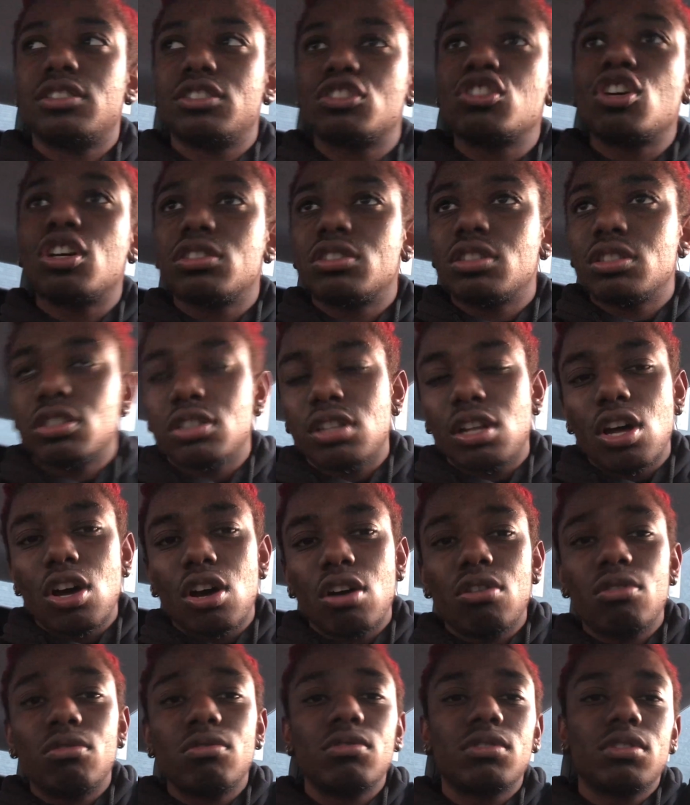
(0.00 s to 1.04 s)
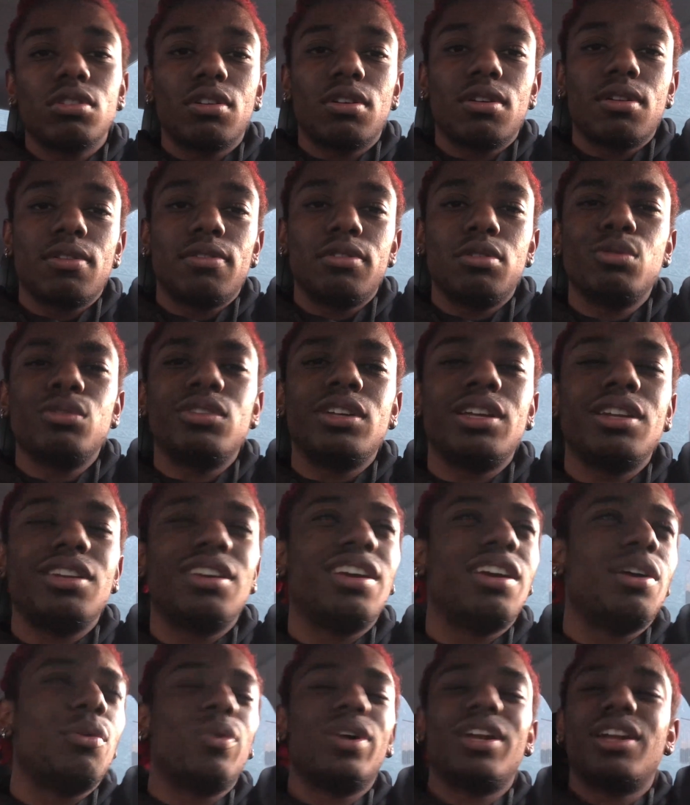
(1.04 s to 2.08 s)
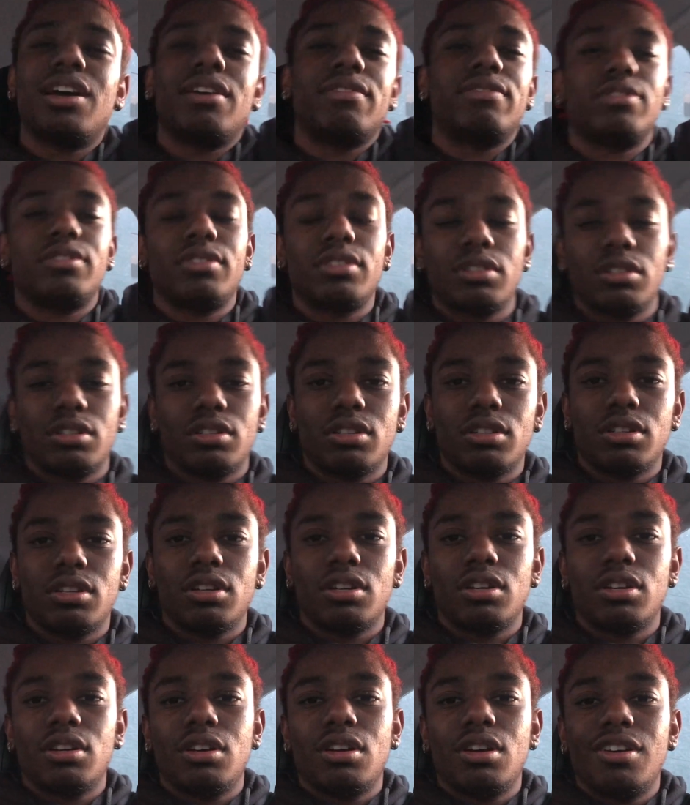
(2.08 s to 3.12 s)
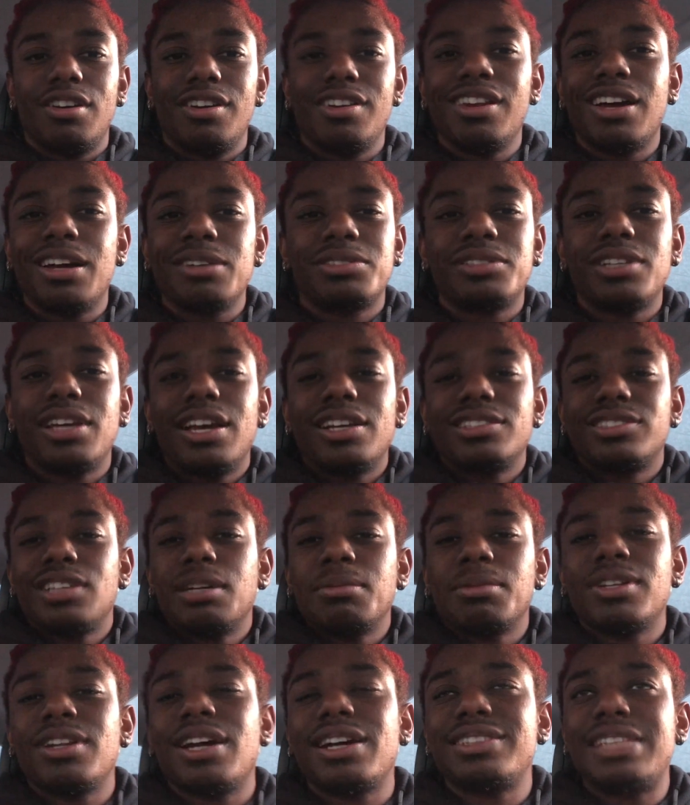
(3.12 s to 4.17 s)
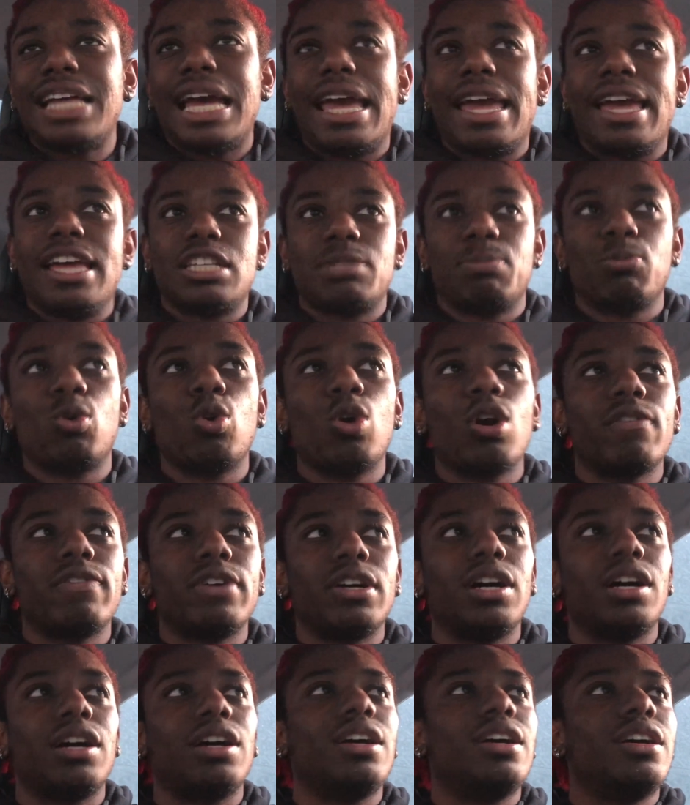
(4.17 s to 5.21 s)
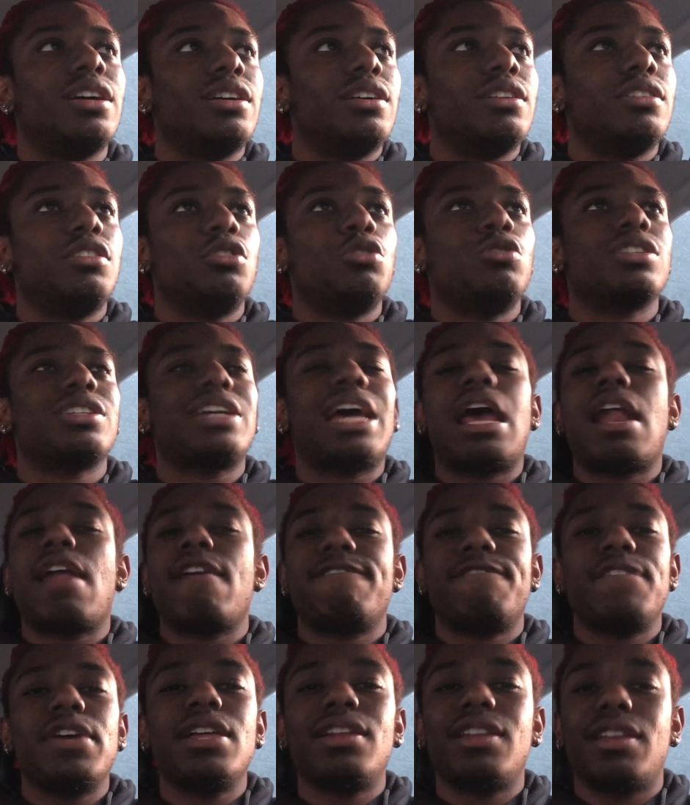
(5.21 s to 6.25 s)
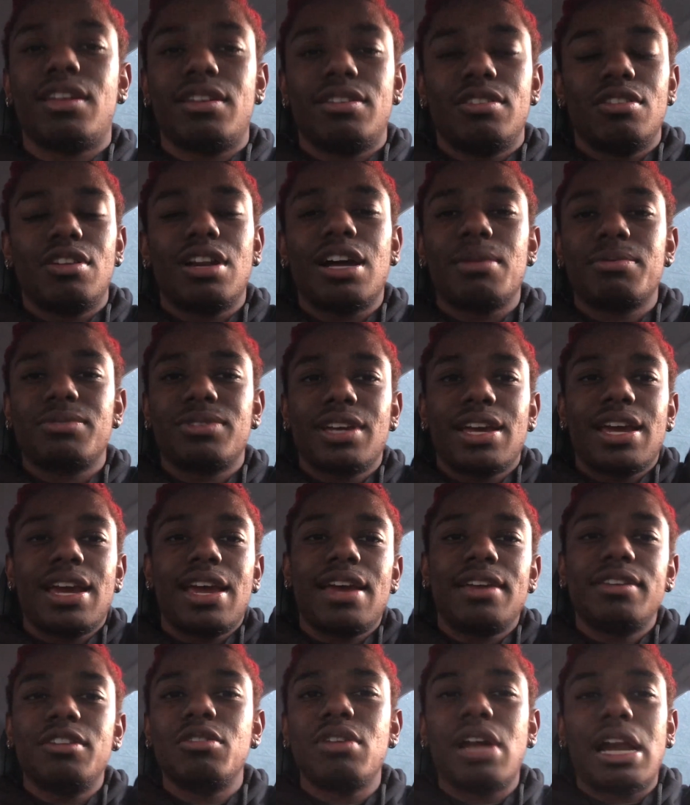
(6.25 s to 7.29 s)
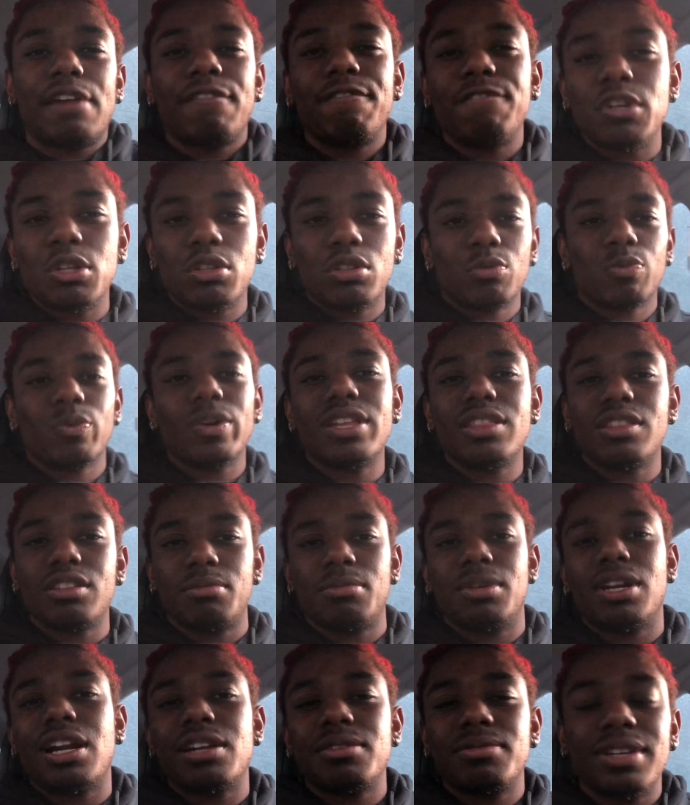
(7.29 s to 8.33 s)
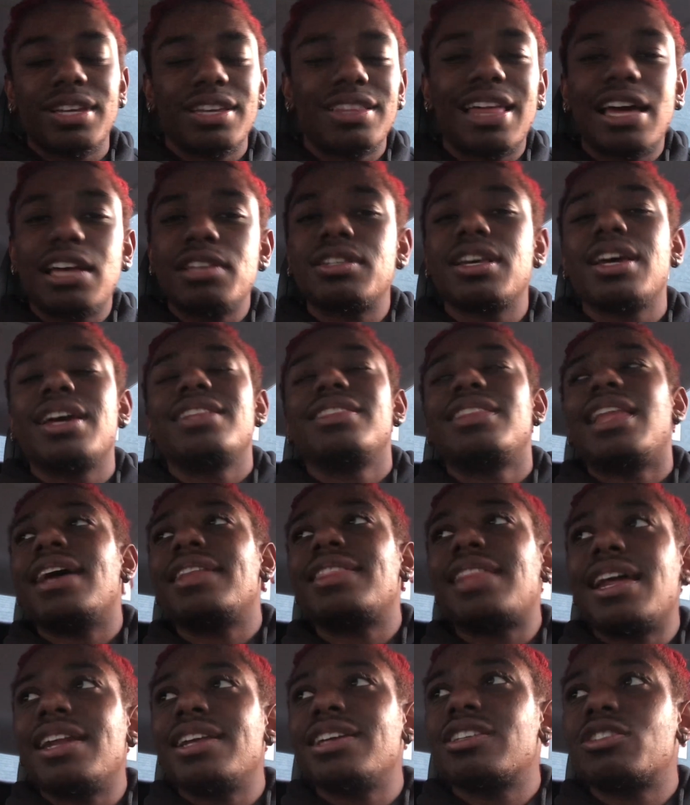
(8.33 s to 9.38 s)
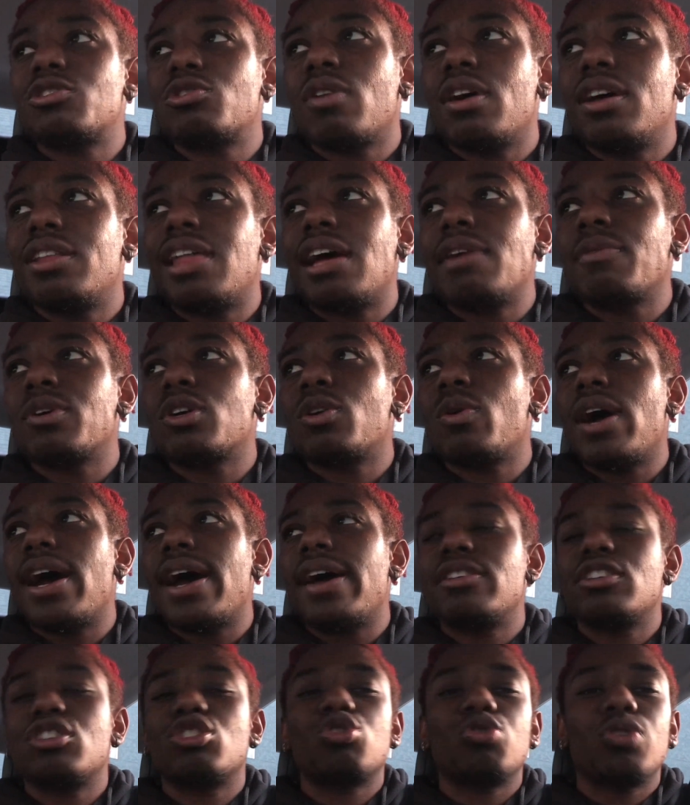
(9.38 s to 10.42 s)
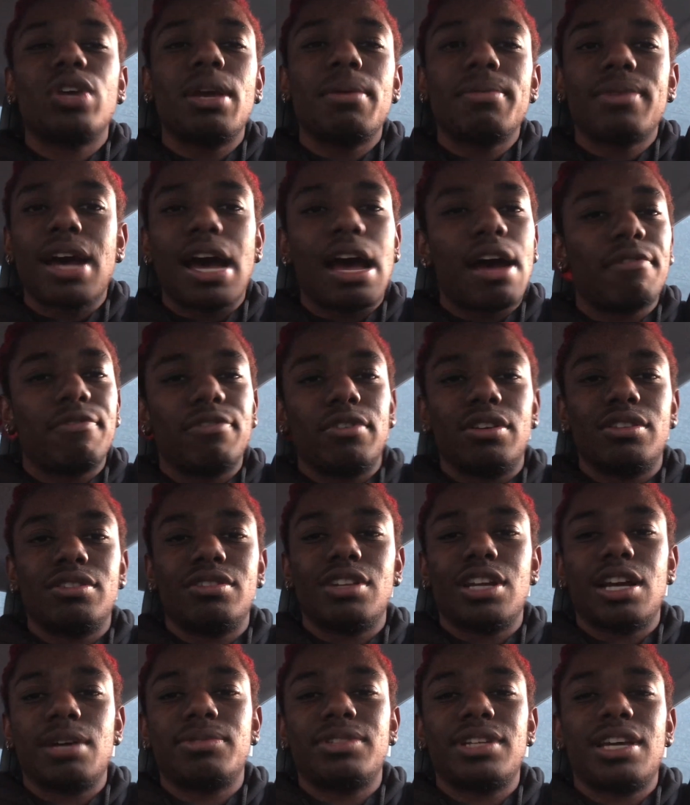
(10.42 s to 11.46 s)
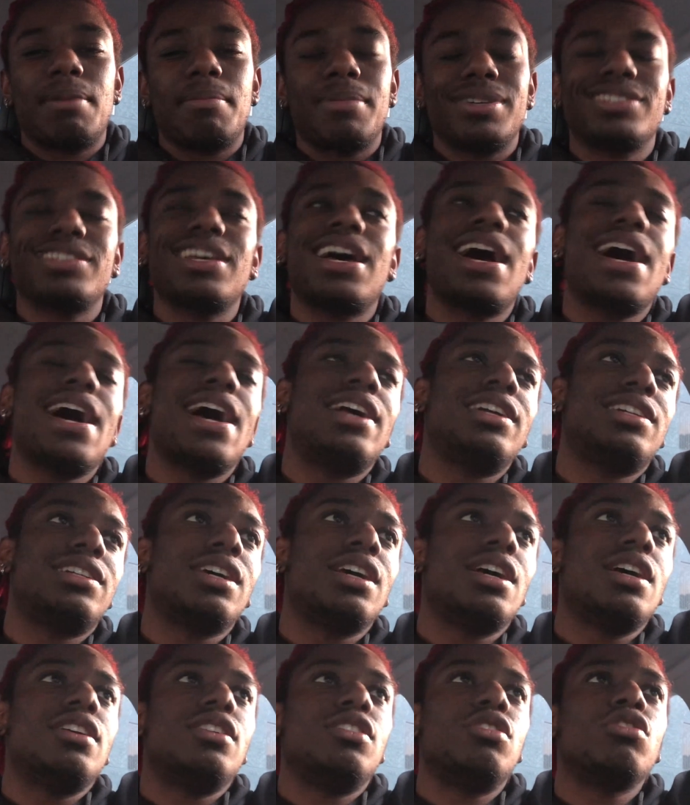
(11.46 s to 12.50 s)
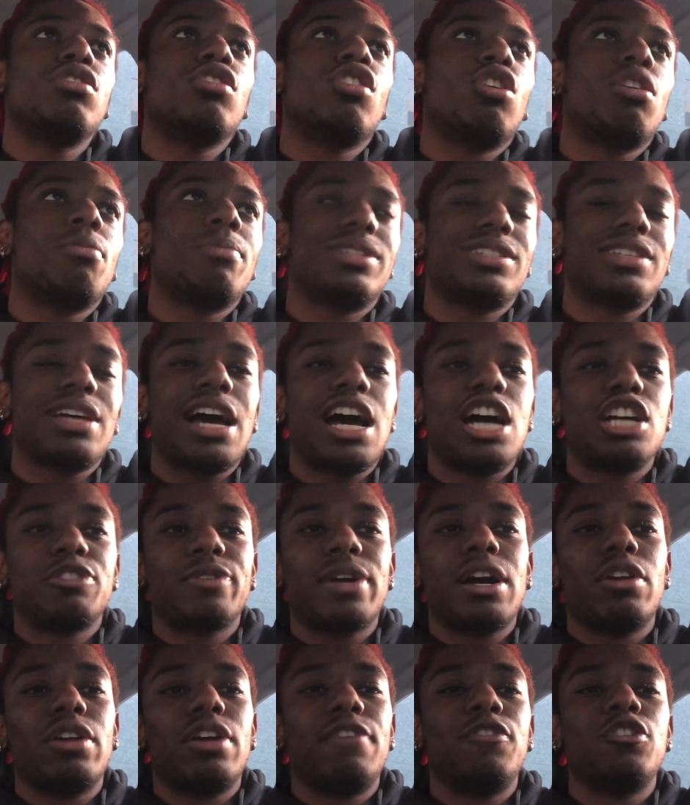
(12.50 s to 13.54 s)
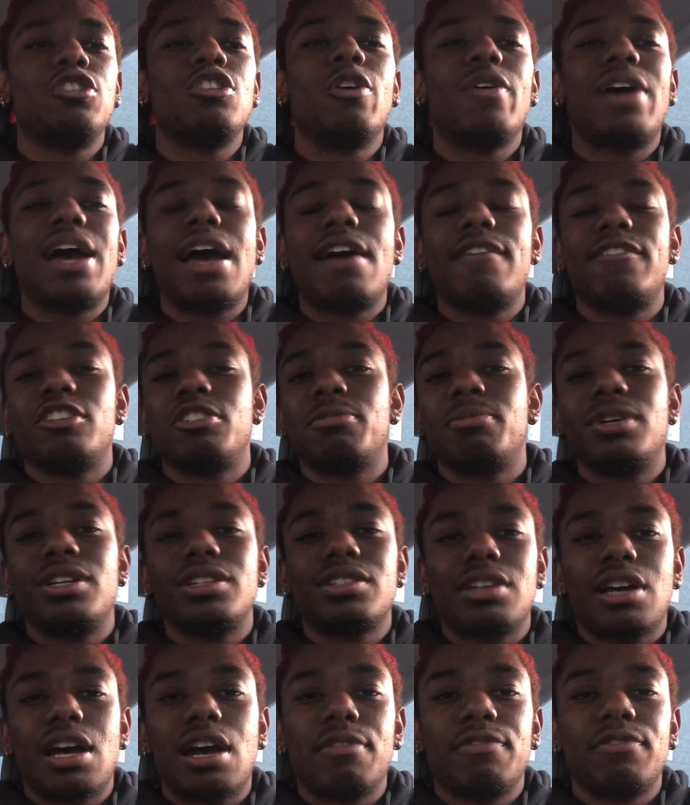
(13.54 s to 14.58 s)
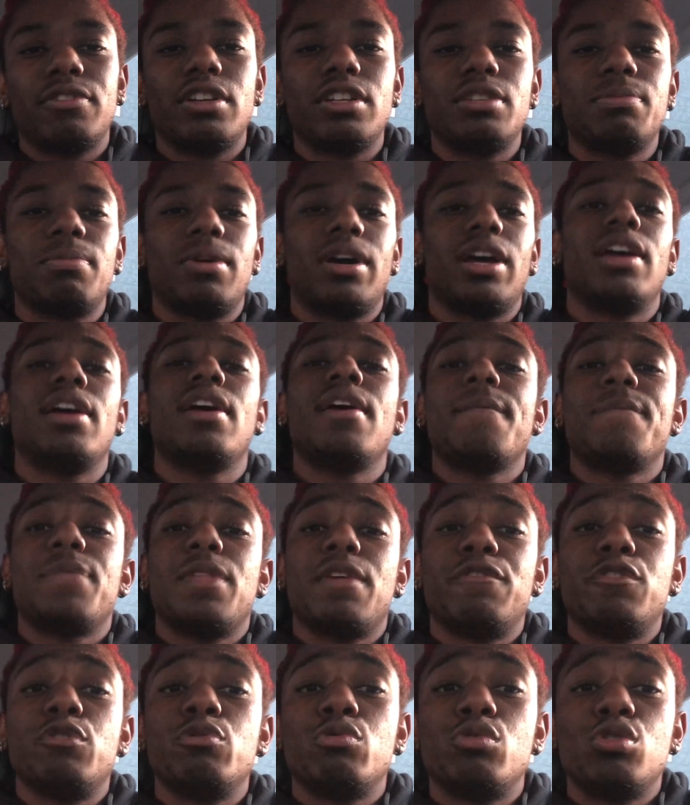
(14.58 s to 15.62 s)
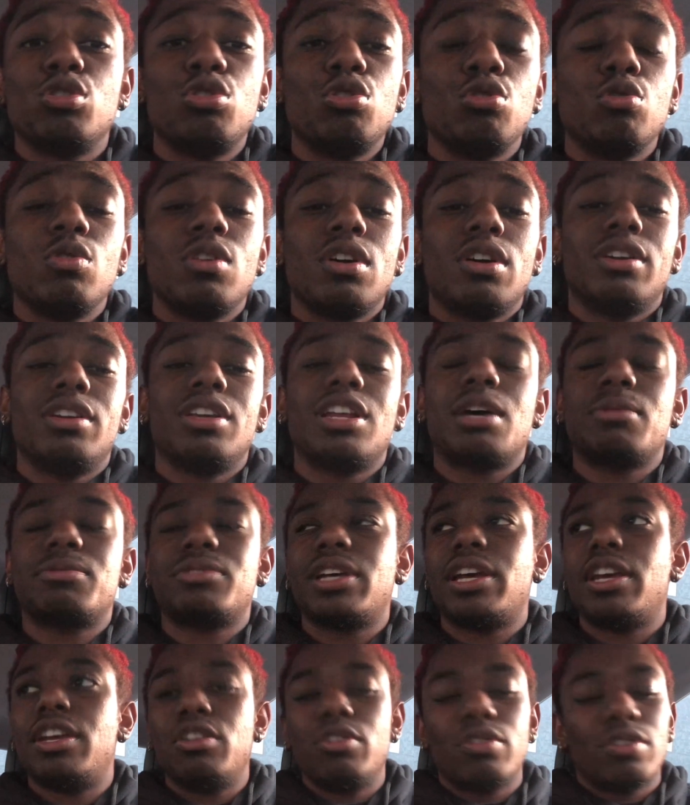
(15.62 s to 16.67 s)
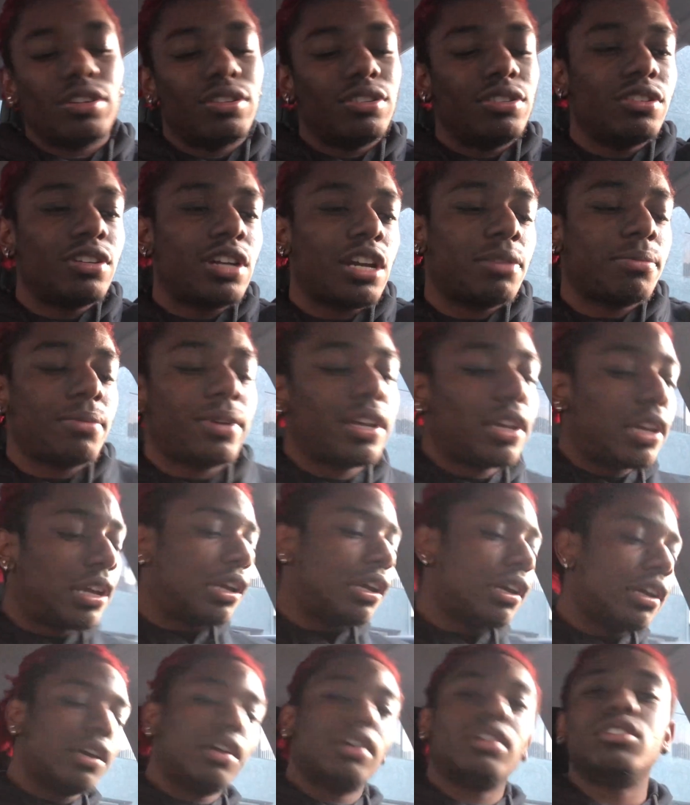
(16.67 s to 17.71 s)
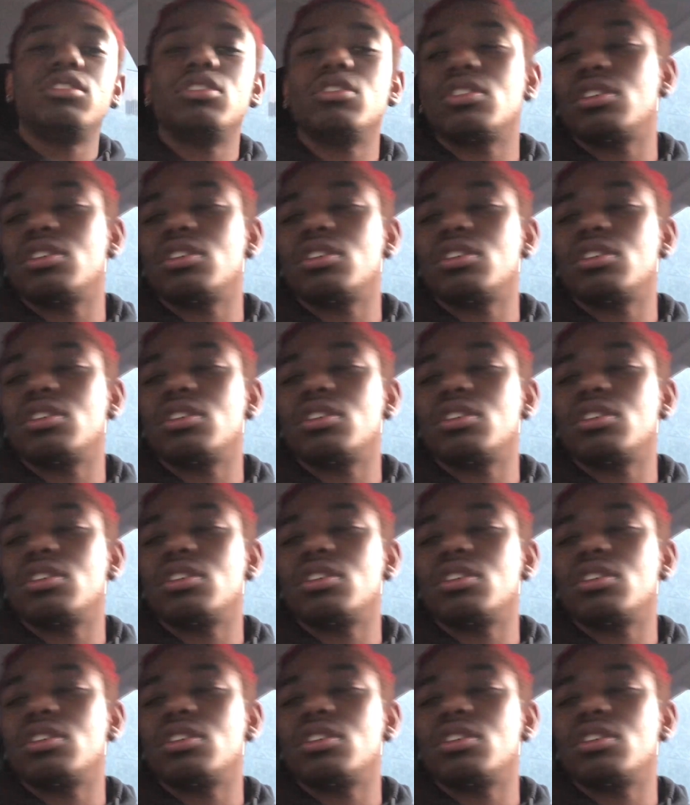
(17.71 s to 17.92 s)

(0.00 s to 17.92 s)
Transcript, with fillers: starts to slow, you lean in, whatever, you know what I'm saying, something like that. It's more of a, you just gotta feel it, you know what I'm saying? You gotta feel the rhythm, you know what I'm saying? That's that that extra, that requires extreme confidence, you know what I'm saying? Massage, you can go to massage route if you don't have as much confidence, but if you do, you know what I'm saying, you could, you know what I mean? You